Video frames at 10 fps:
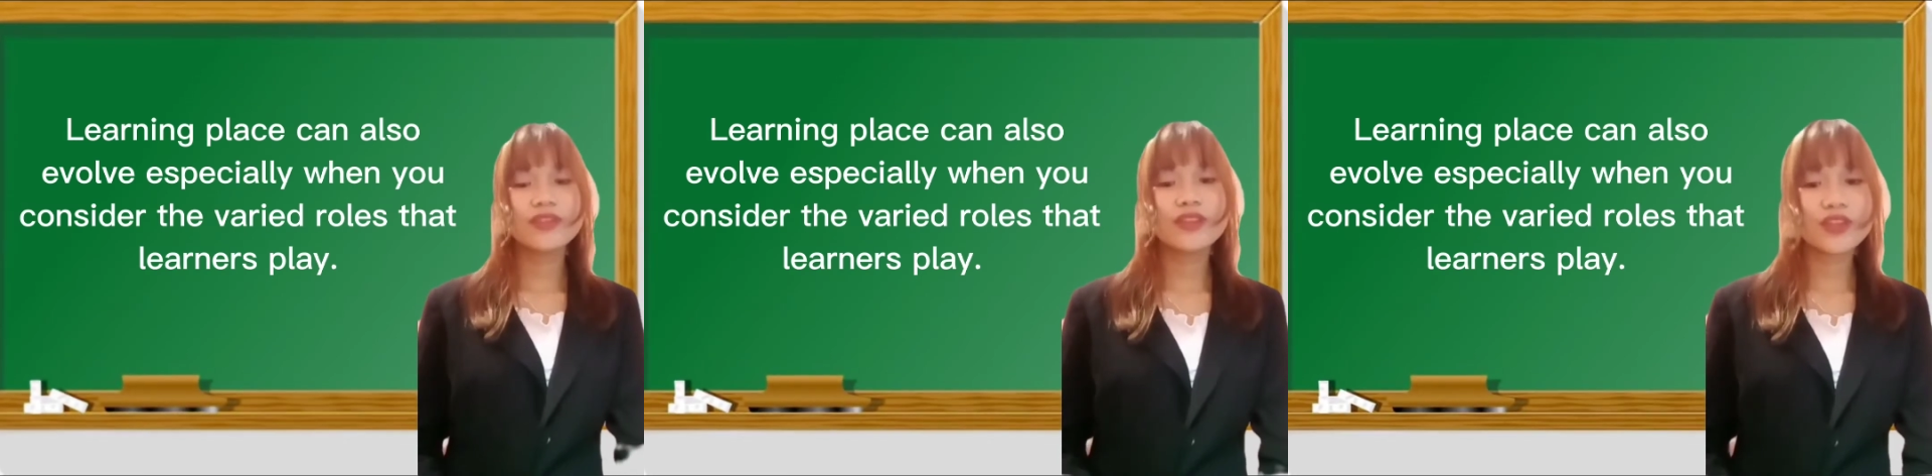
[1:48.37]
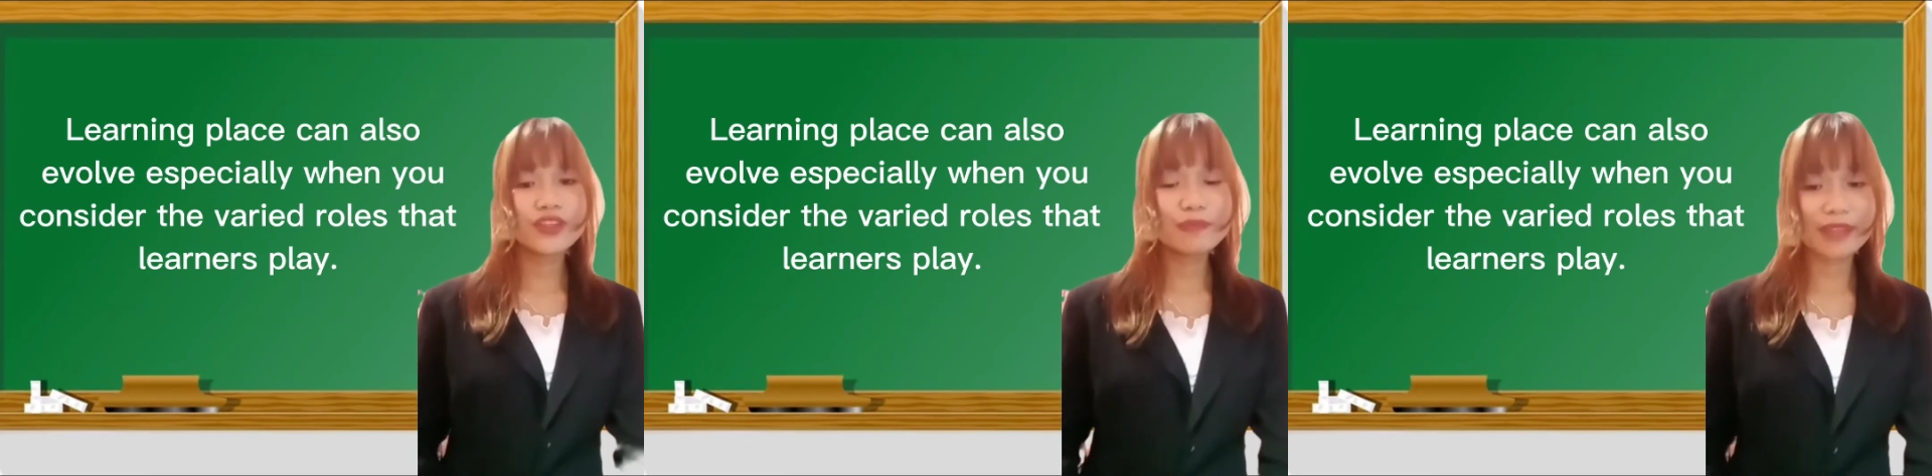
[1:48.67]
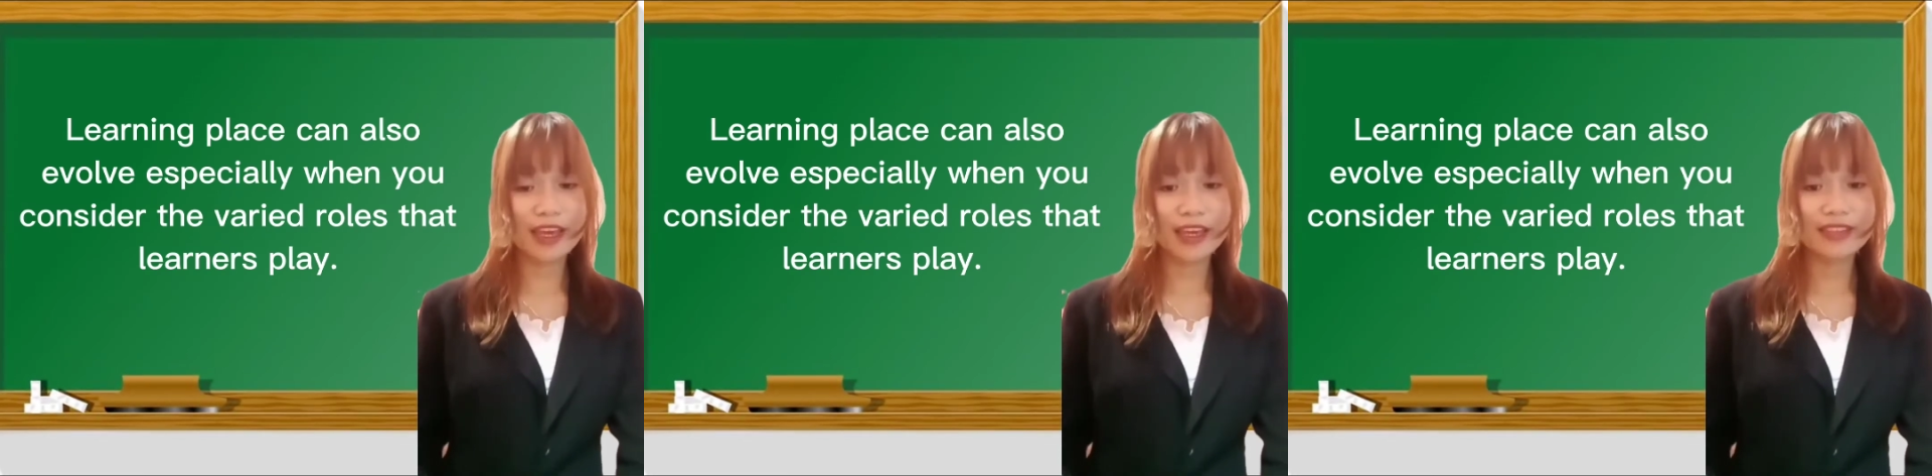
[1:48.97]
The
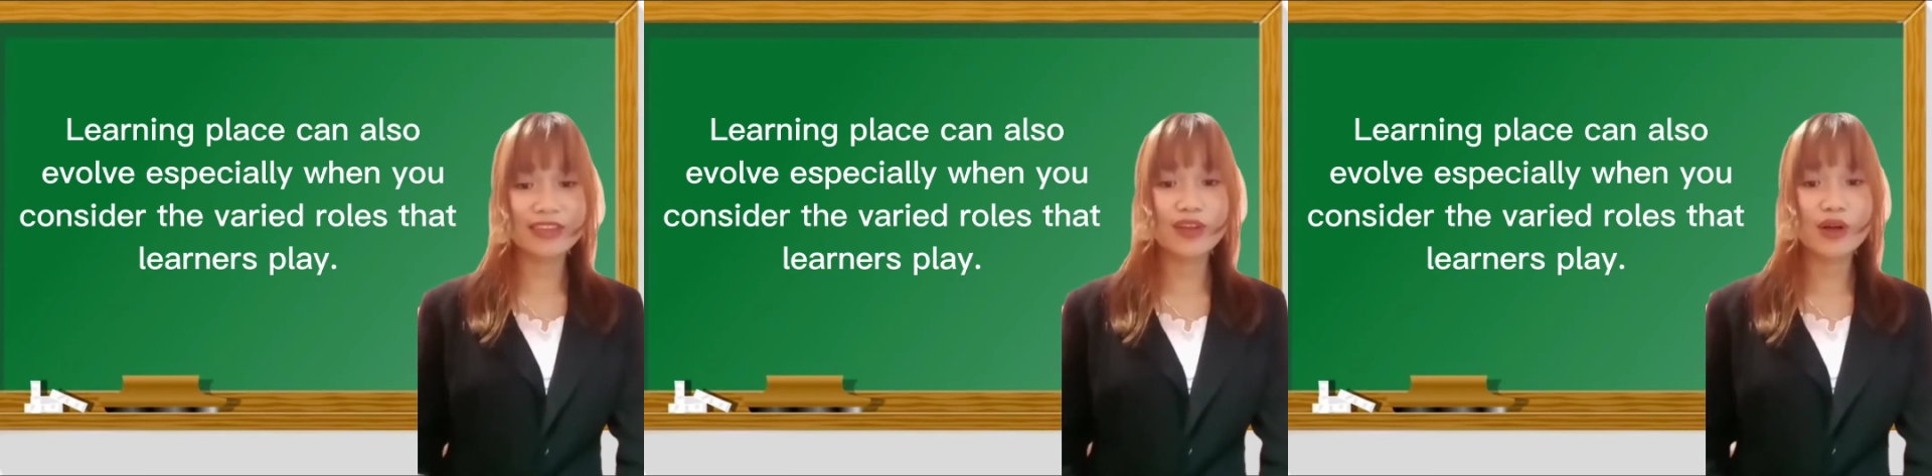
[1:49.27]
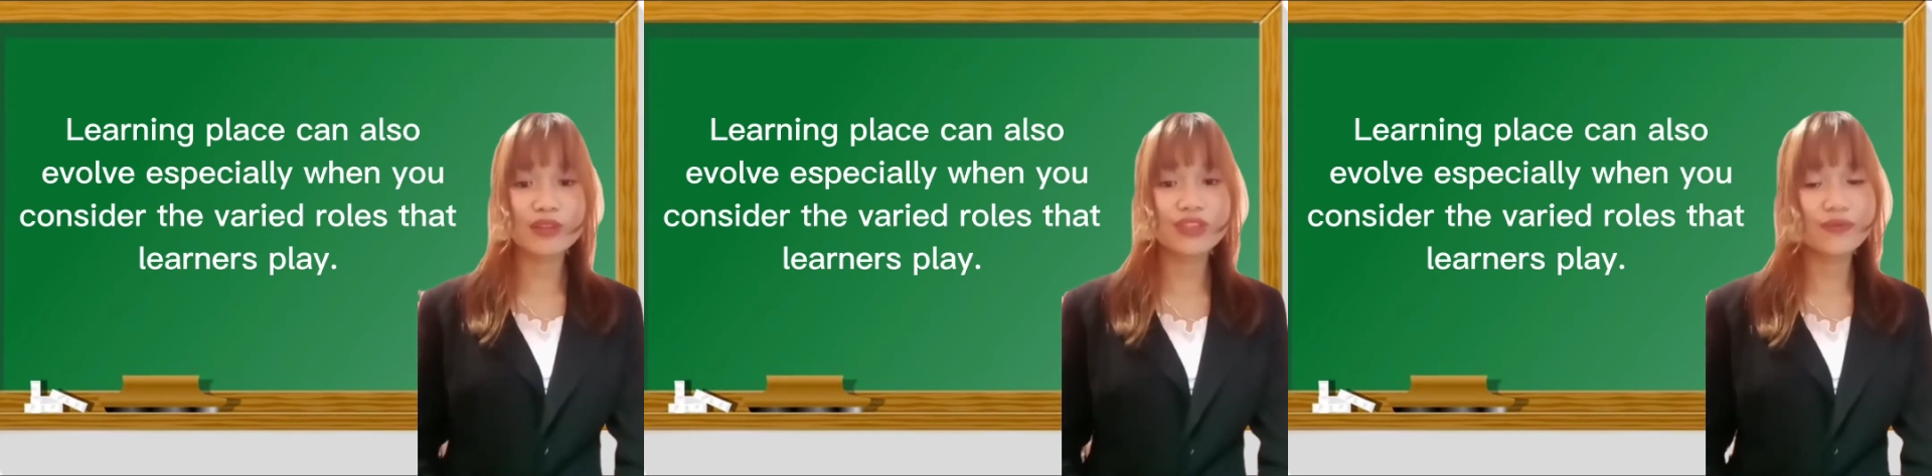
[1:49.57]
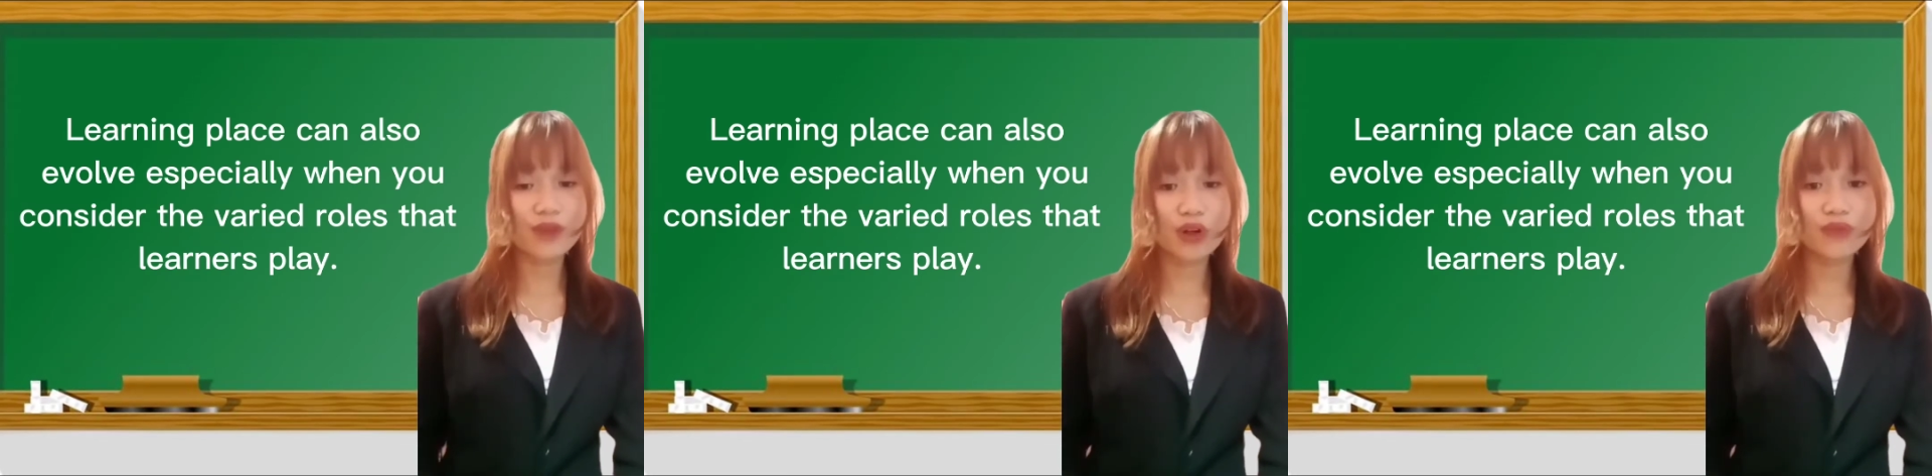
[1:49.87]
learning plays can
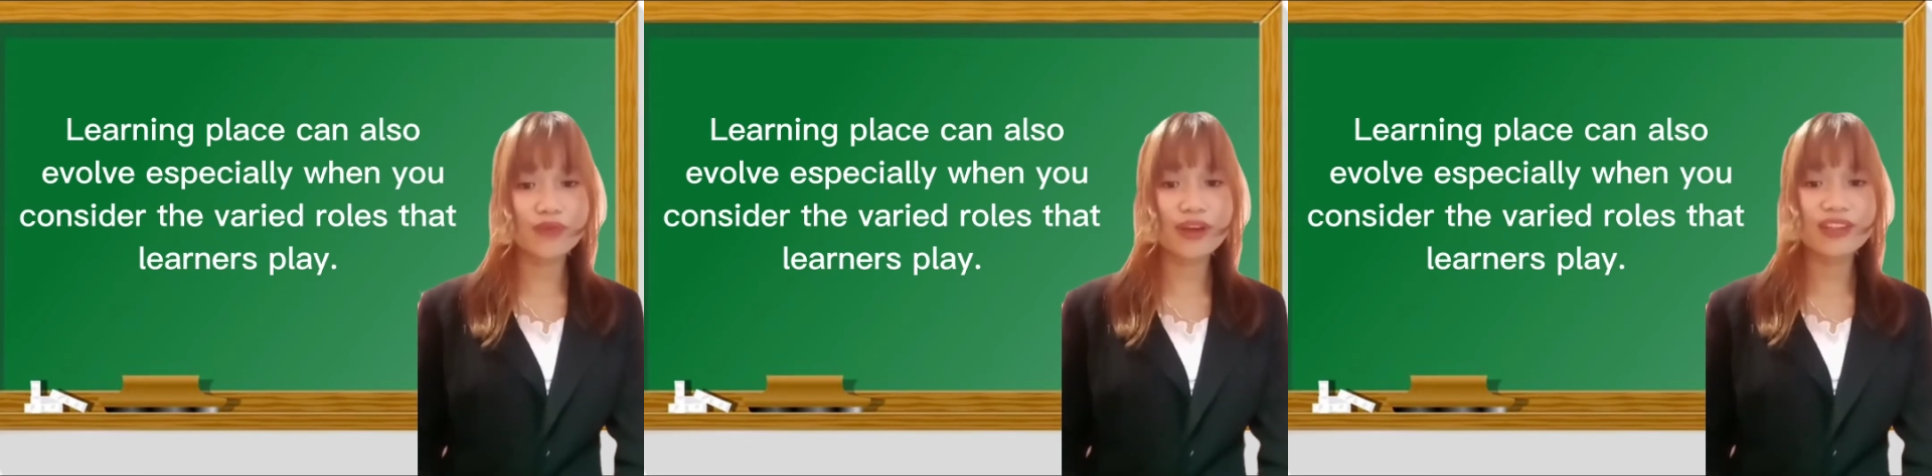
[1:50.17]
also evolve,